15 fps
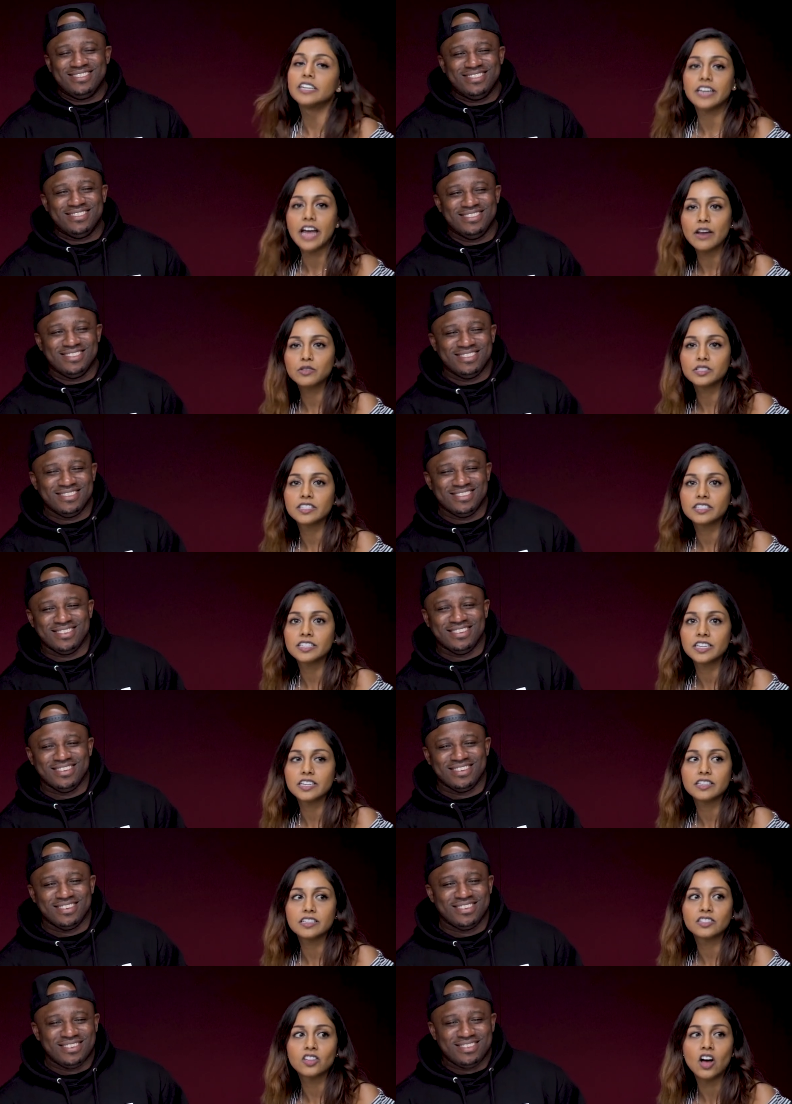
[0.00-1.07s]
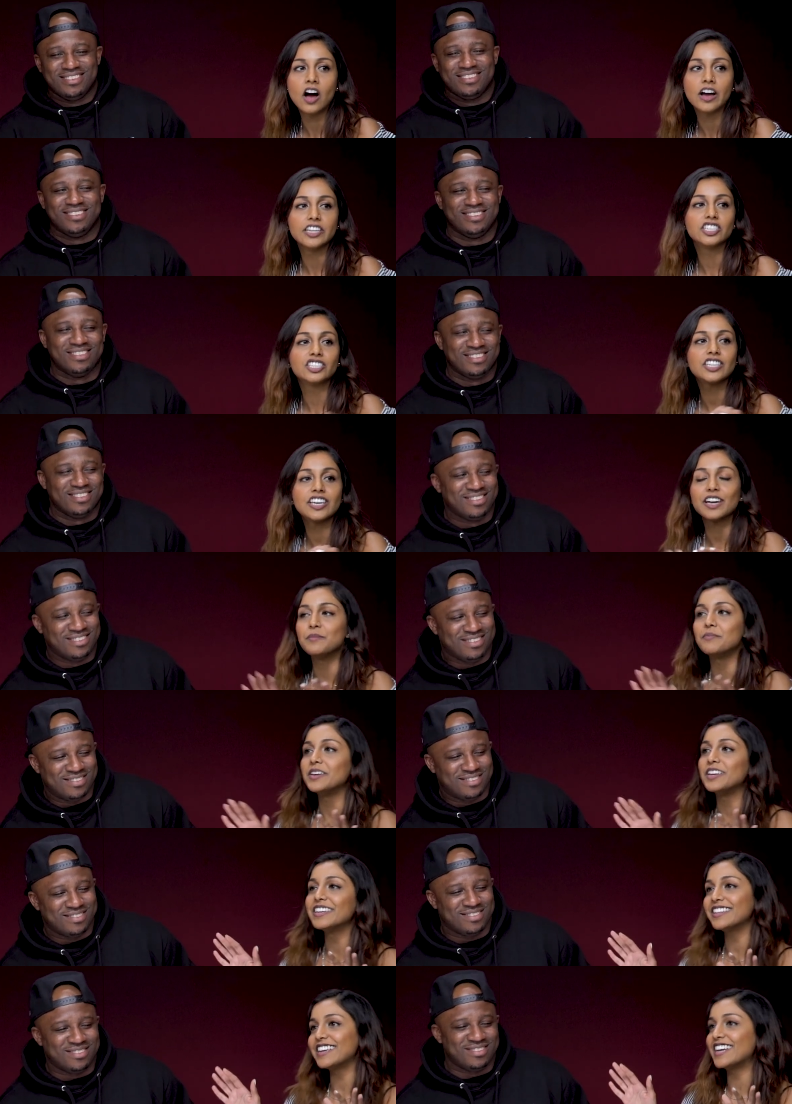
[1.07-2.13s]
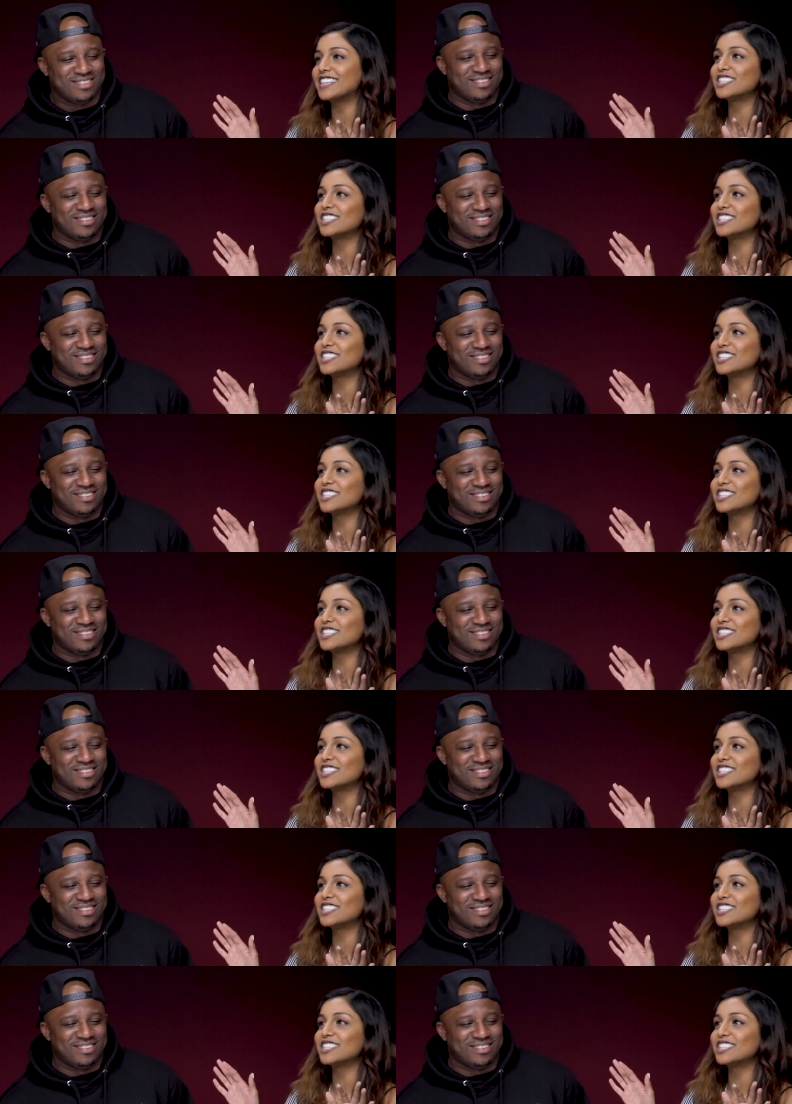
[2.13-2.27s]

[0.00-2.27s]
Speaker 1: in and Hed was listening to the song and just like immediately